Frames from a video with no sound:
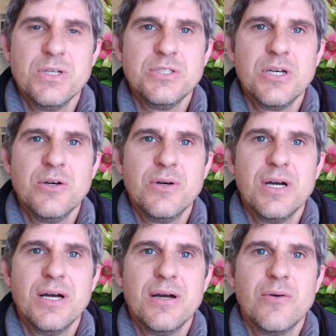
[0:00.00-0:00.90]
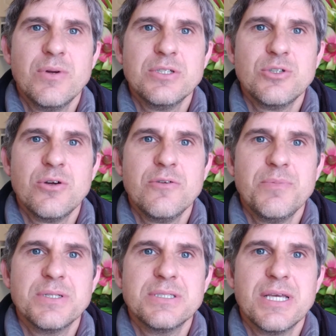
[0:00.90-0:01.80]
So I want to start
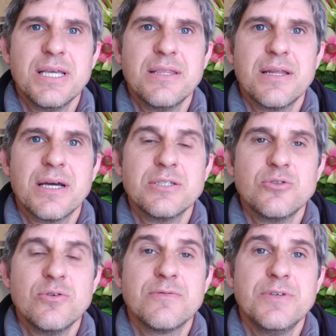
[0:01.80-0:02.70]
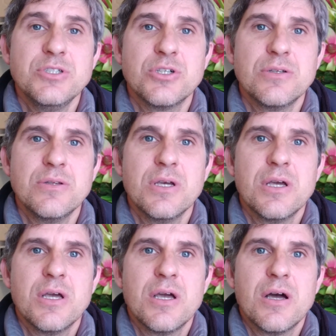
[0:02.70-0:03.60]
off by saying that I saw a vision
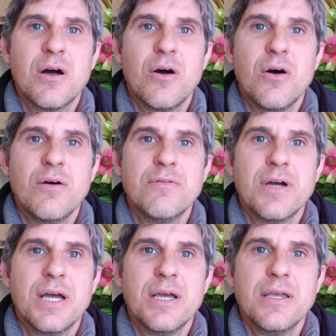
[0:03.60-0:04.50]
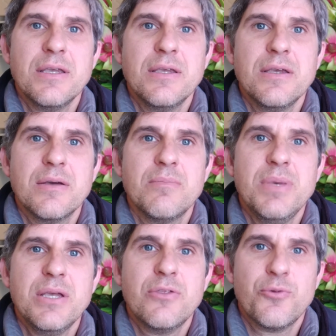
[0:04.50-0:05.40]
of a
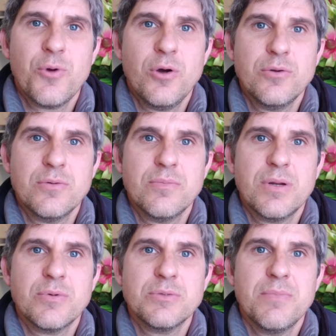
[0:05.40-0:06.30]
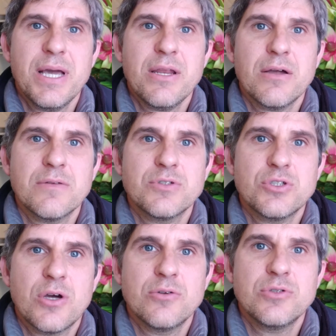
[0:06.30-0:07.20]
big throne, but it was made out of
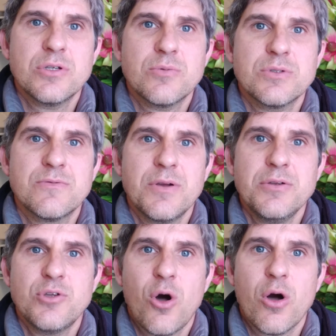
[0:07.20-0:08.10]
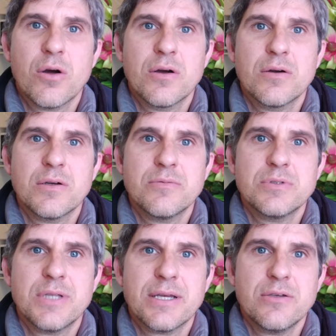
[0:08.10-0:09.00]
stones and it was very dark. It
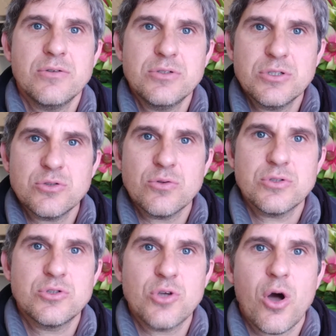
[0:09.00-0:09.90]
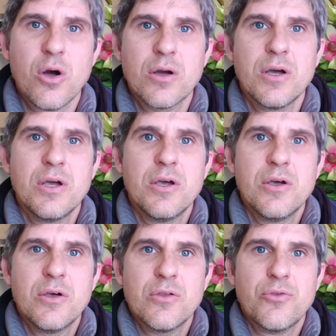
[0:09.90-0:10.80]
was like you just saw this dark
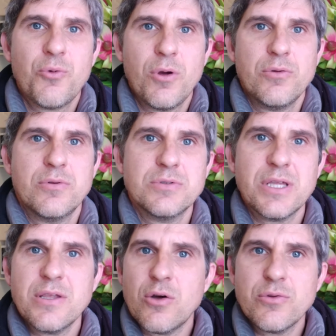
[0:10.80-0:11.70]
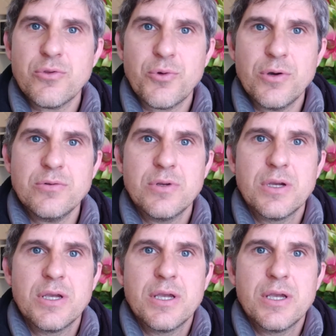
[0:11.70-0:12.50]
throne. There's nothing on the throne,